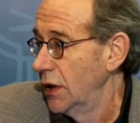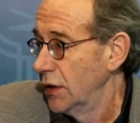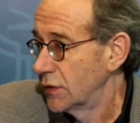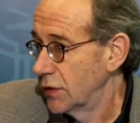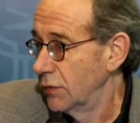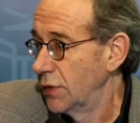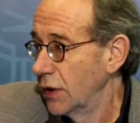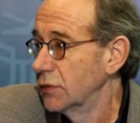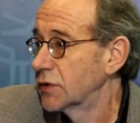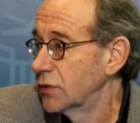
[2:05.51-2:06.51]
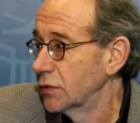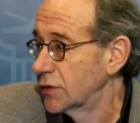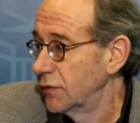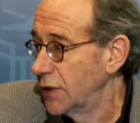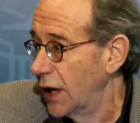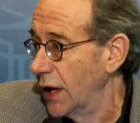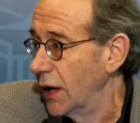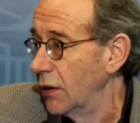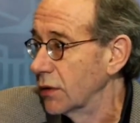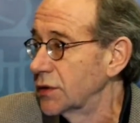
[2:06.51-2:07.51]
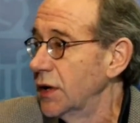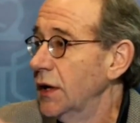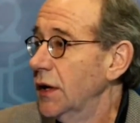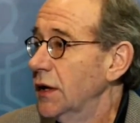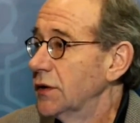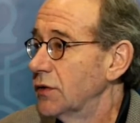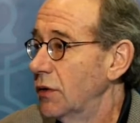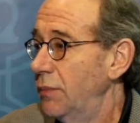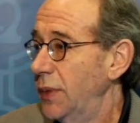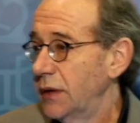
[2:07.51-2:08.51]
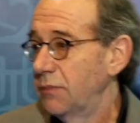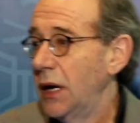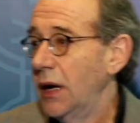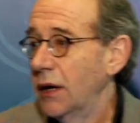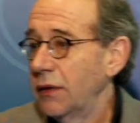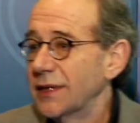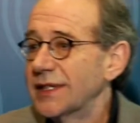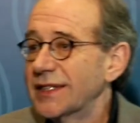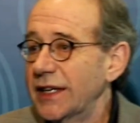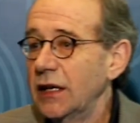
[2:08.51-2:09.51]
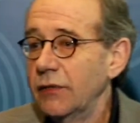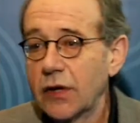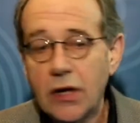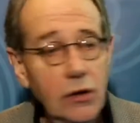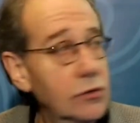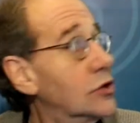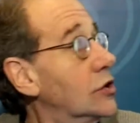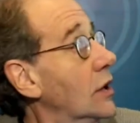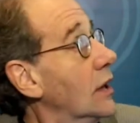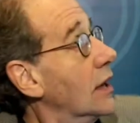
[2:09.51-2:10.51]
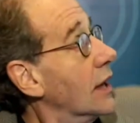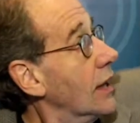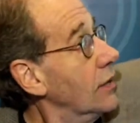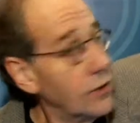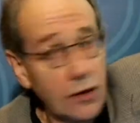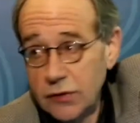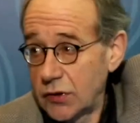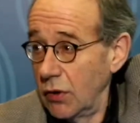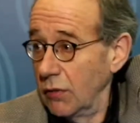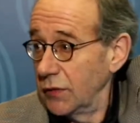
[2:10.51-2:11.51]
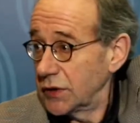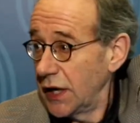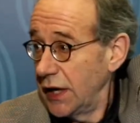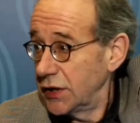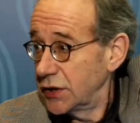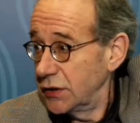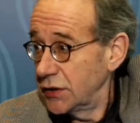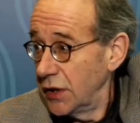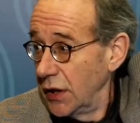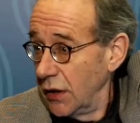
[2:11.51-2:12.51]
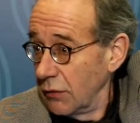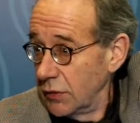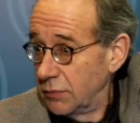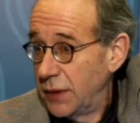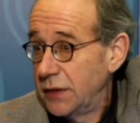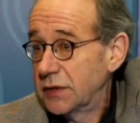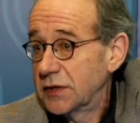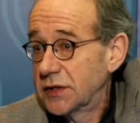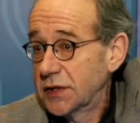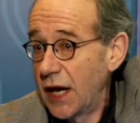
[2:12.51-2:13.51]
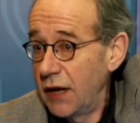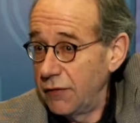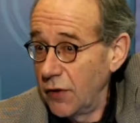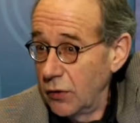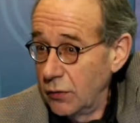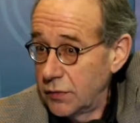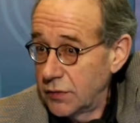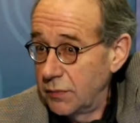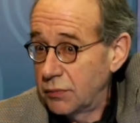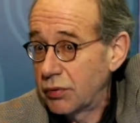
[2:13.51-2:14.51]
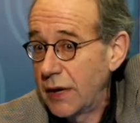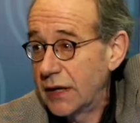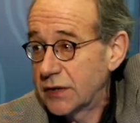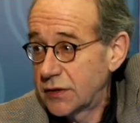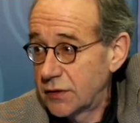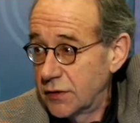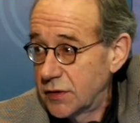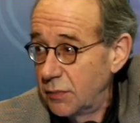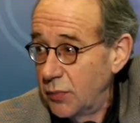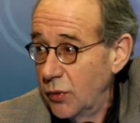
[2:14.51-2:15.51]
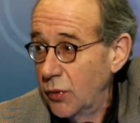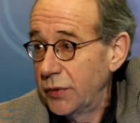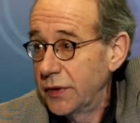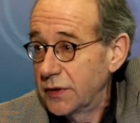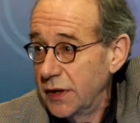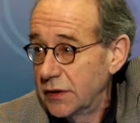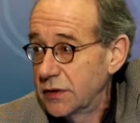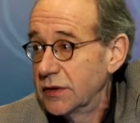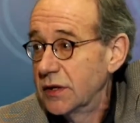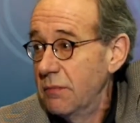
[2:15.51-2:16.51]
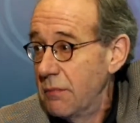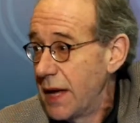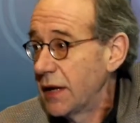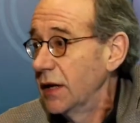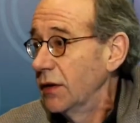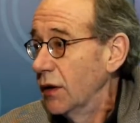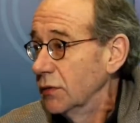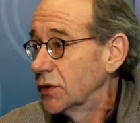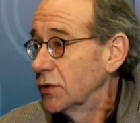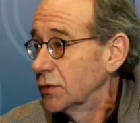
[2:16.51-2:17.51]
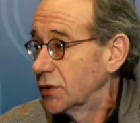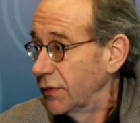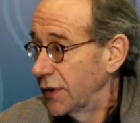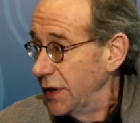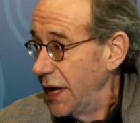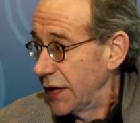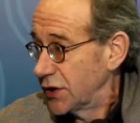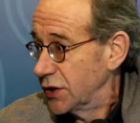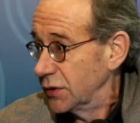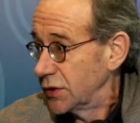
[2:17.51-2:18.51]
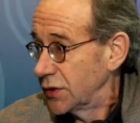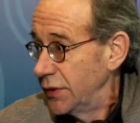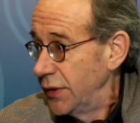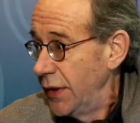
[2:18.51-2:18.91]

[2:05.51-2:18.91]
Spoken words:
So those sorts of dialogues. So a big part of the skill of a coach in those conversations would be to scaffold, to press, to support the teachers in making those sorts of connections.